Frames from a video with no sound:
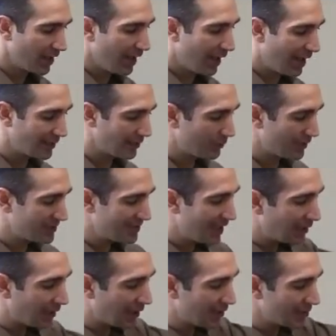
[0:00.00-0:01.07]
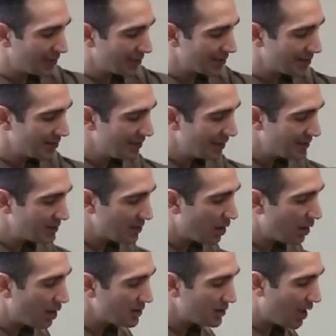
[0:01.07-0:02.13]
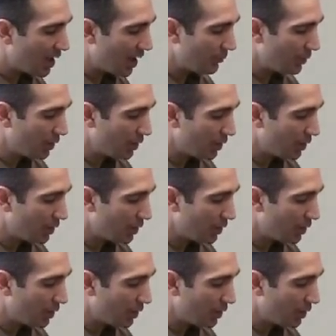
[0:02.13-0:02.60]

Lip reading: And the patella sits on top